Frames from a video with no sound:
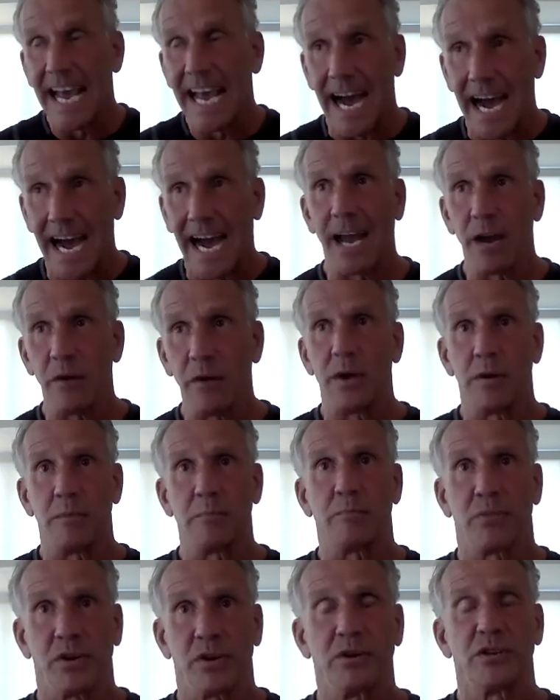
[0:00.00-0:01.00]
I
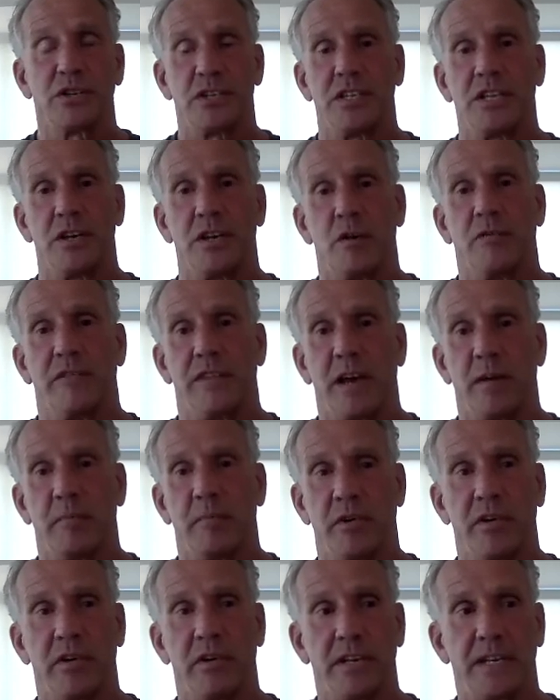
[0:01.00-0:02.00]
went personally over that
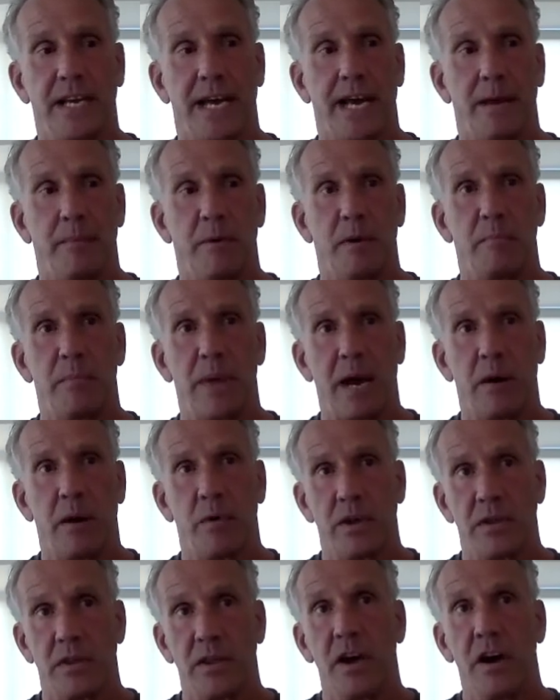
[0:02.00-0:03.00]
period of time and met
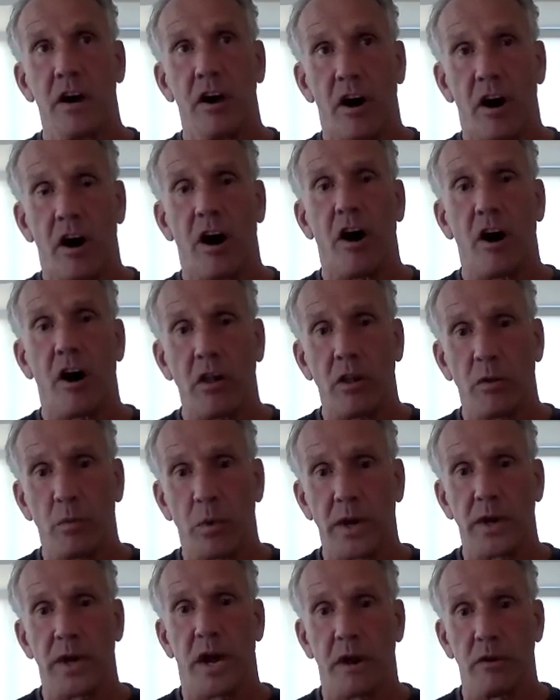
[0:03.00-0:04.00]
with all
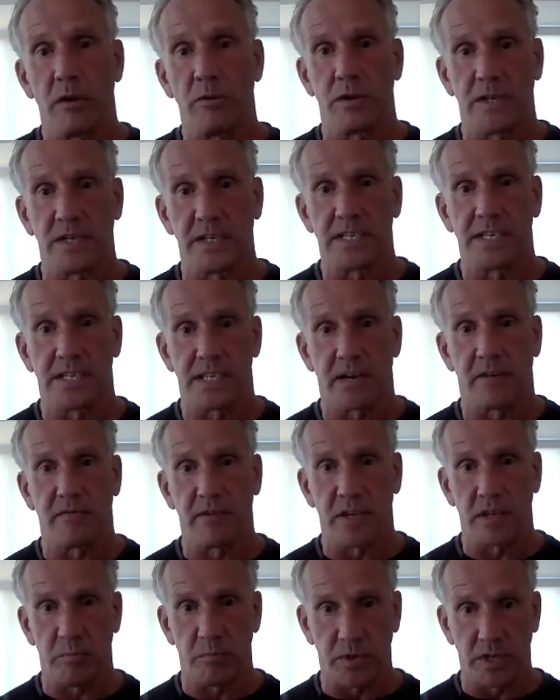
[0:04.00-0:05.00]

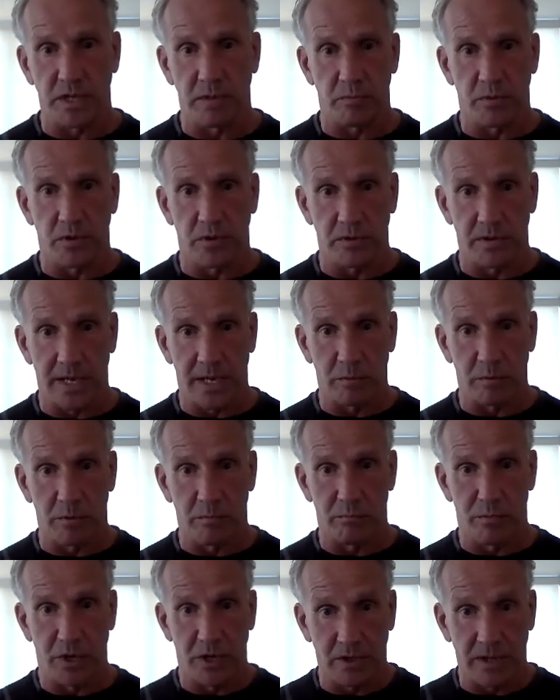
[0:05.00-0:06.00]
170 people that were
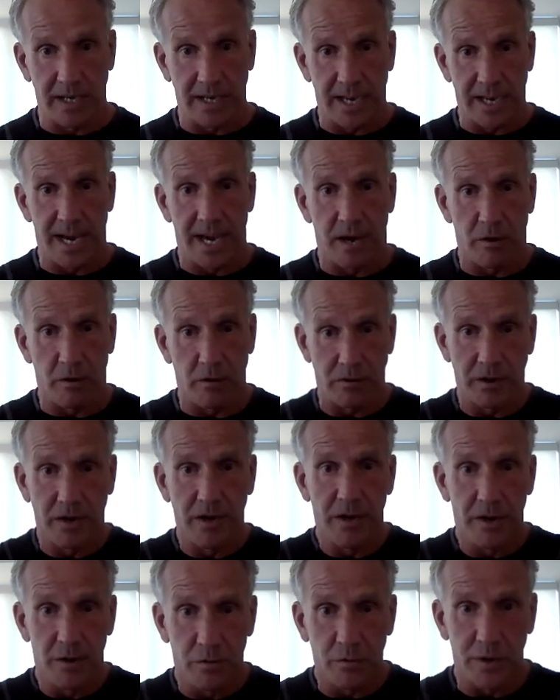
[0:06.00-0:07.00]
billing out
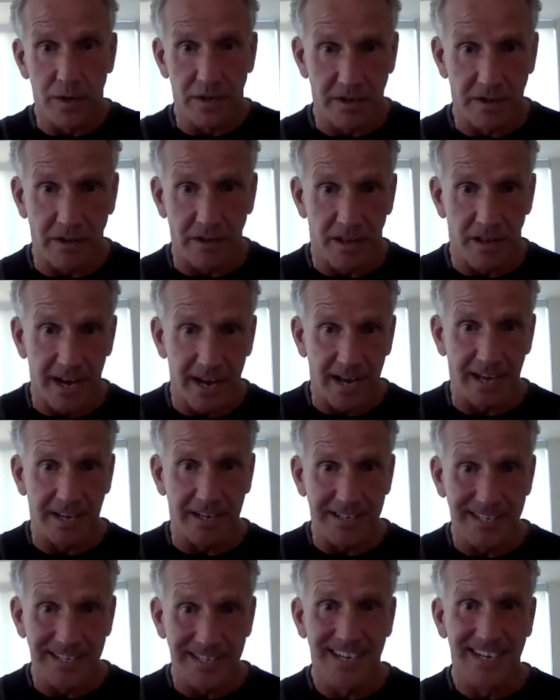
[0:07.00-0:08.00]
with
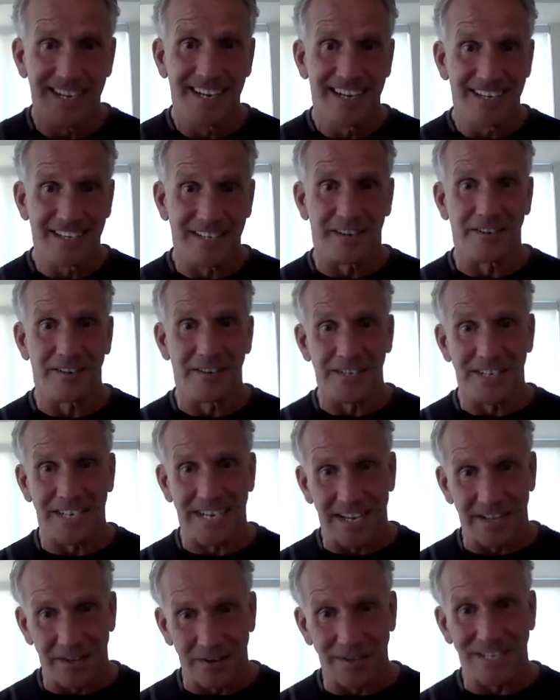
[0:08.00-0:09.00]
clients to
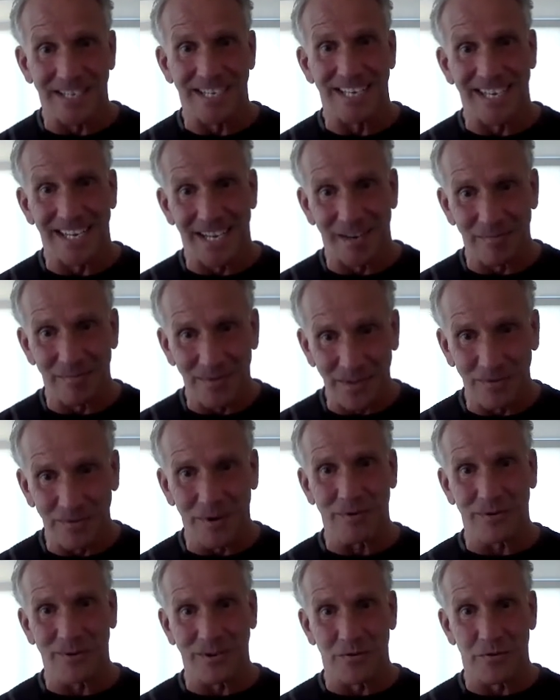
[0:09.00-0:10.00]
understand their teams and what
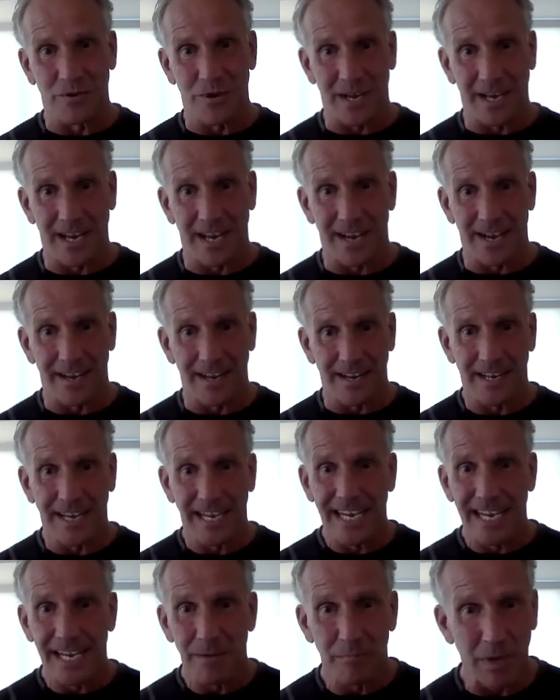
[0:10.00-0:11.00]
was going on.
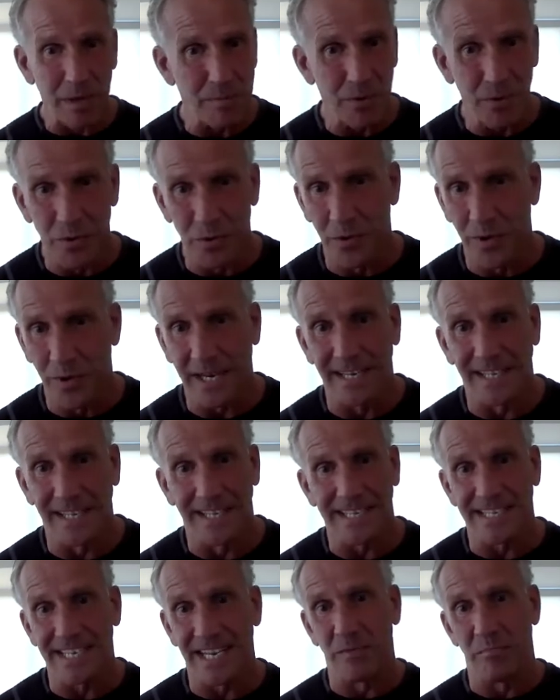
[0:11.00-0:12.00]
People were working in the
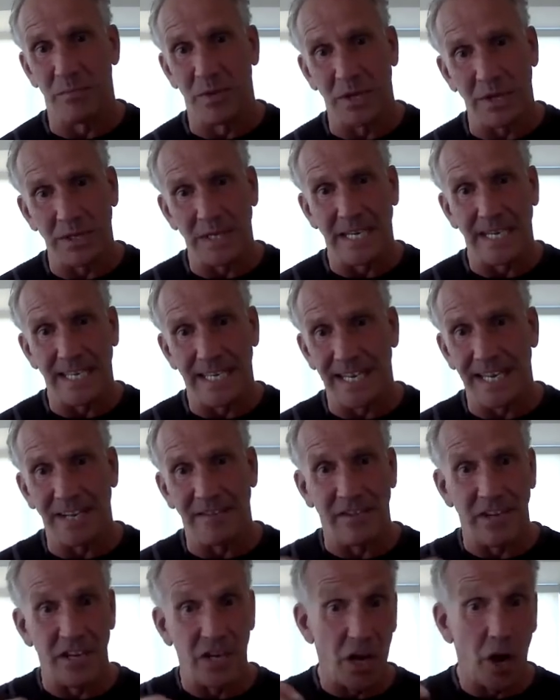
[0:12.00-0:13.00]
same building, didn't
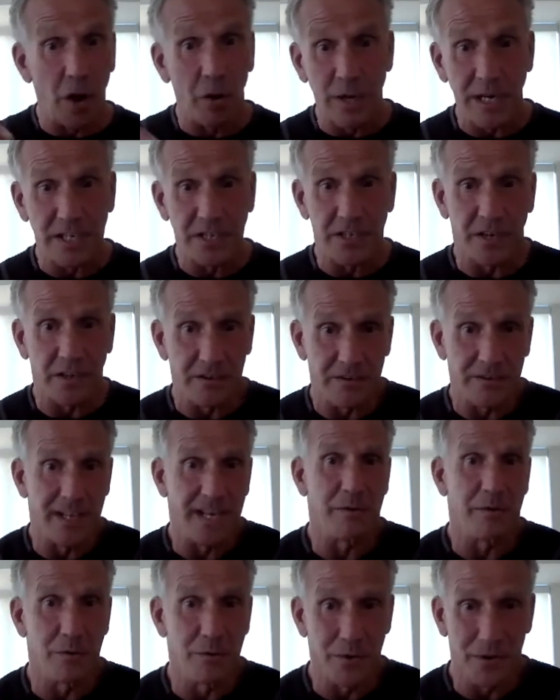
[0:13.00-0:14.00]
even know each other that
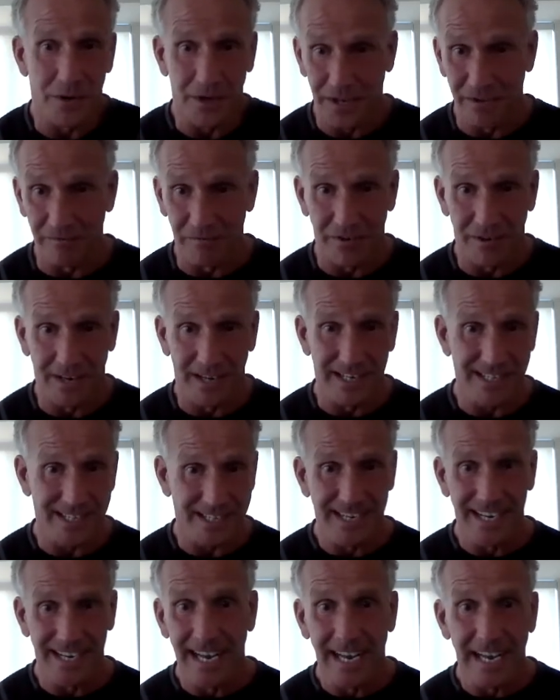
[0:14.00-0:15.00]
were working for us.
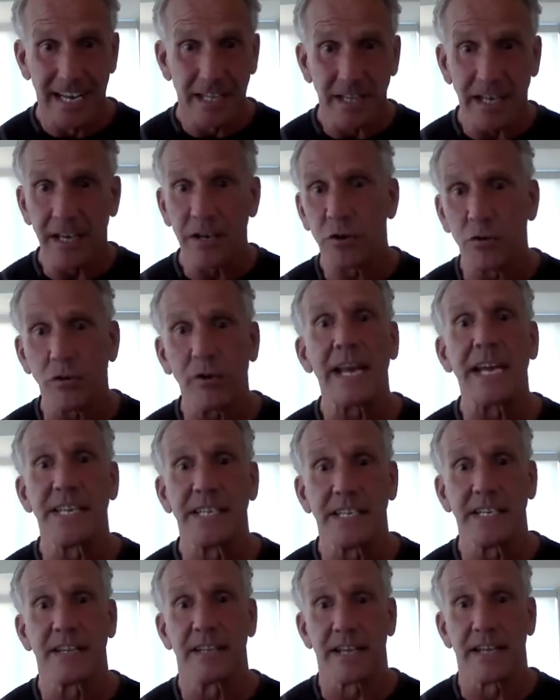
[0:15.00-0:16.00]
Like
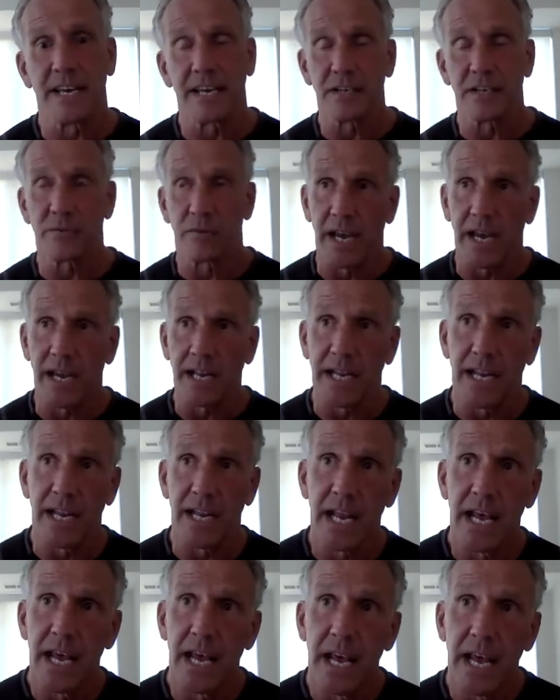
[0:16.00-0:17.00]
crazy things, right? And
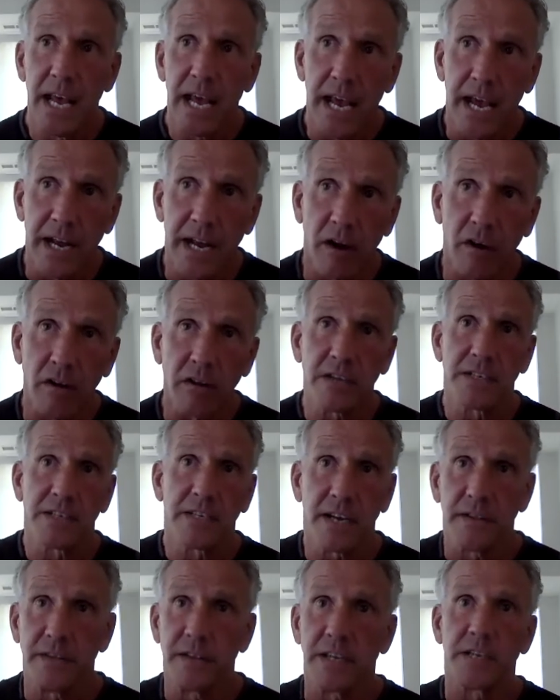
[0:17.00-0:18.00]
all of a
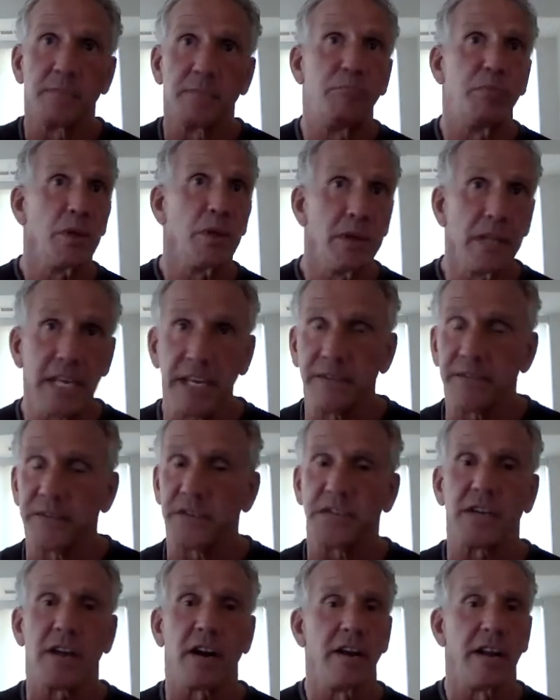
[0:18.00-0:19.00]
sudden this belief
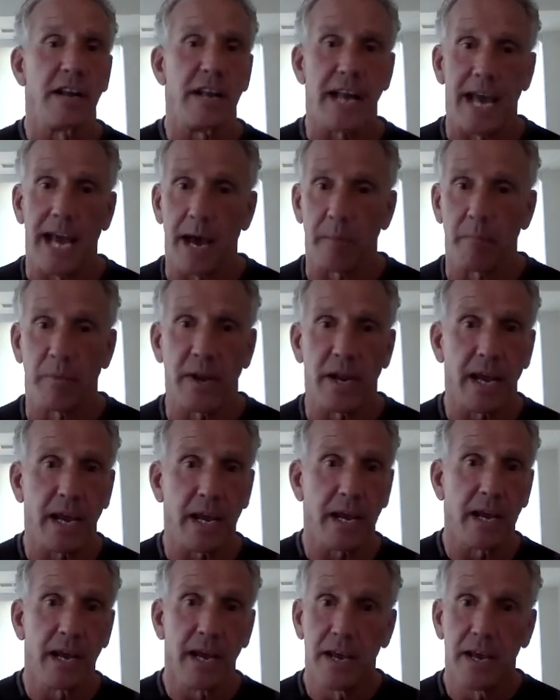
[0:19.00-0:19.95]
started happening.